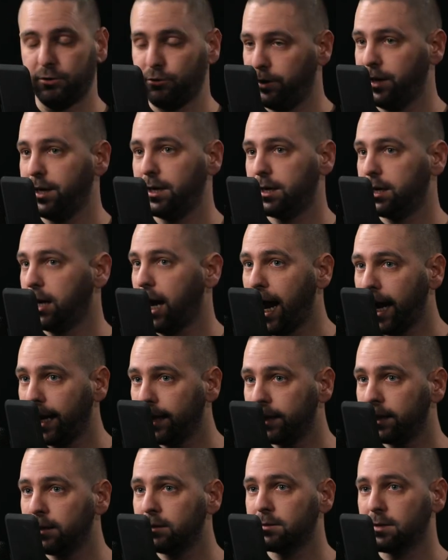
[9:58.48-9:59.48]
Greek
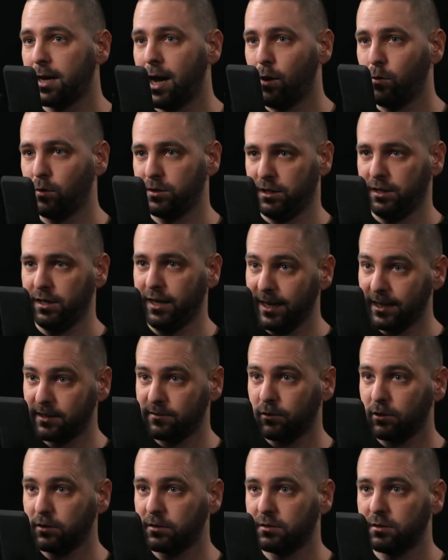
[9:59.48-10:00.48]
islands. I was in
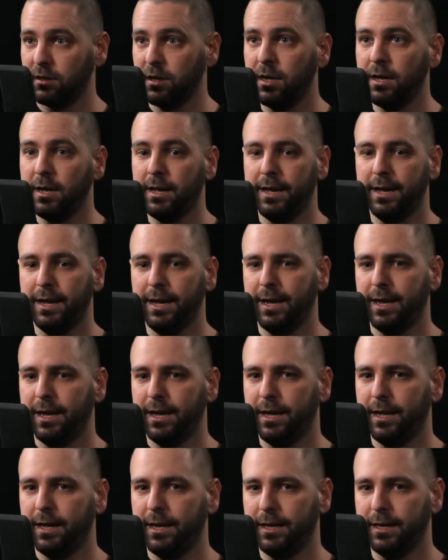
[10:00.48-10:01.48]
Lesvos
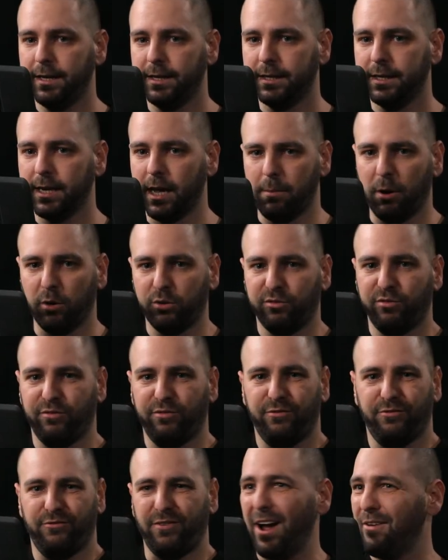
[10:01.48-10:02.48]
and about
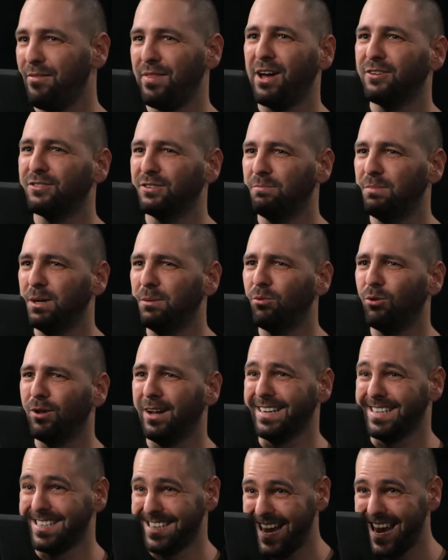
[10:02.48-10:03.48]
five thousand people
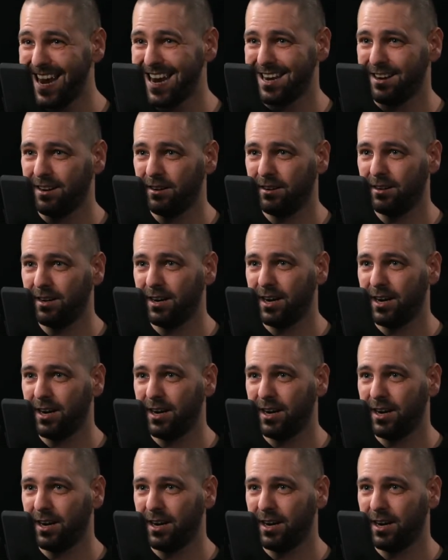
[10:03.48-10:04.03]
a day